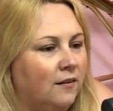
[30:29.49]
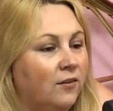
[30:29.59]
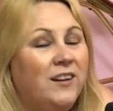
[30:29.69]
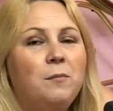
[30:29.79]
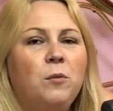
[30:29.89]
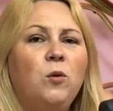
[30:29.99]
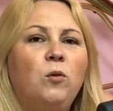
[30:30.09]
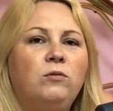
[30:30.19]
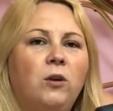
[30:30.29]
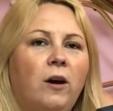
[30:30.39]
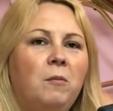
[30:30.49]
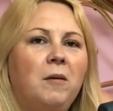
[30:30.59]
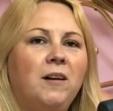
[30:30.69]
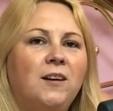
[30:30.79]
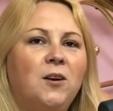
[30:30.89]
He didn't move, so how am
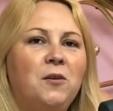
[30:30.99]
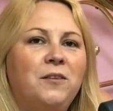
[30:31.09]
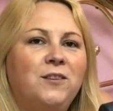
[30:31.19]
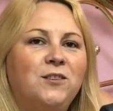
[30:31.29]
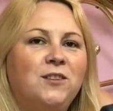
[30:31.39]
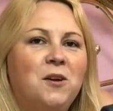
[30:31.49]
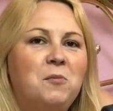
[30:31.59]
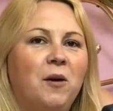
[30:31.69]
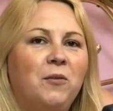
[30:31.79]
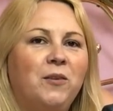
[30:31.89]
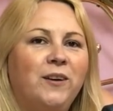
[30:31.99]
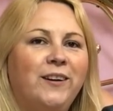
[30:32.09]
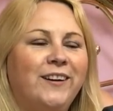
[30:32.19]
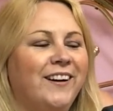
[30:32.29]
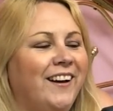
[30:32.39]
I going to know if he does slow-mo?
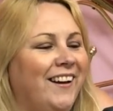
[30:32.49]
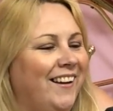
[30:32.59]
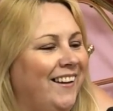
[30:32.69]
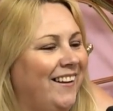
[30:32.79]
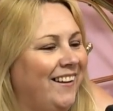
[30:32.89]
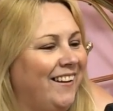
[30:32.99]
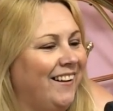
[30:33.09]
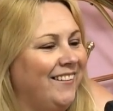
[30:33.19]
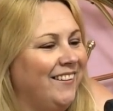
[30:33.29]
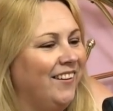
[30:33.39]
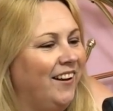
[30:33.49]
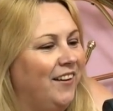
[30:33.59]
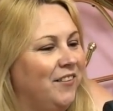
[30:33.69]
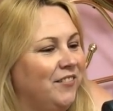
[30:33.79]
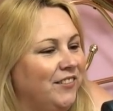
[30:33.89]
Not
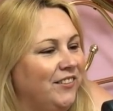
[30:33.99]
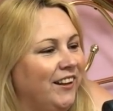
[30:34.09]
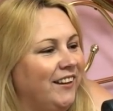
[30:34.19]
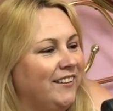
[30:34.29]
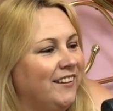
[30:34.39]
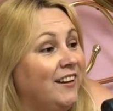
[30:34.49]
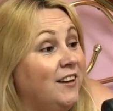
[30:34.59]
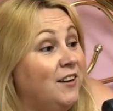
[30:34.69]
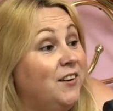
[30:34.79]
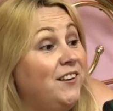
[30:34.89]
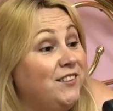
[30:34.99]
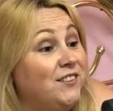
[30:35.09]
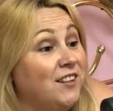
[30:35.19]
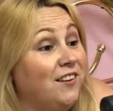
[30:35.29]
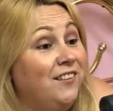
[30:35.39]
helpful, then. Oh, it
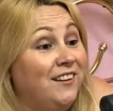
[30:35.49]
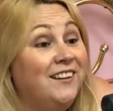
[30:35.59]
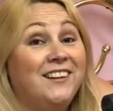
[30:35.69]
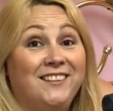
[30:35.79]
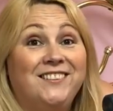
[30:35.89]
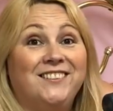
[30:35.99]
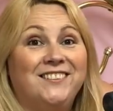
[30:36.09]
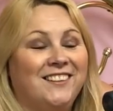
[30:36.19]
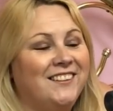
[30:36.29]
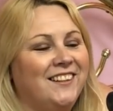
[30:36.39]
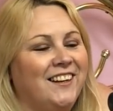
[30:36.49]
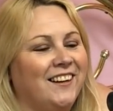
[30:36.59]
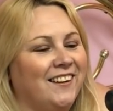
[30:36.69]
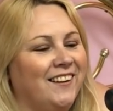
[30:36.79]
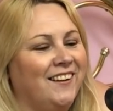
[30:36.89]
does, though. It does. It did
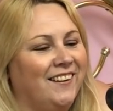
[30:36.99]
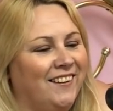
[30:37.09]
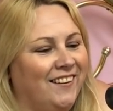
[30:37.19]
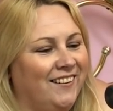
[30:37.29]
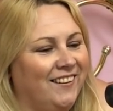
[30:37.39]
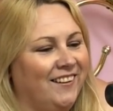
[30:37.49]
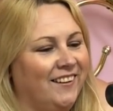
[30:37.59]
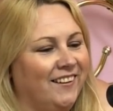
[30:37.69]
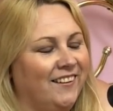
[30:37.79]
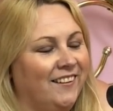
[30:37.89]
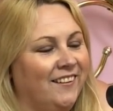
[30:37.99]
it. It did it.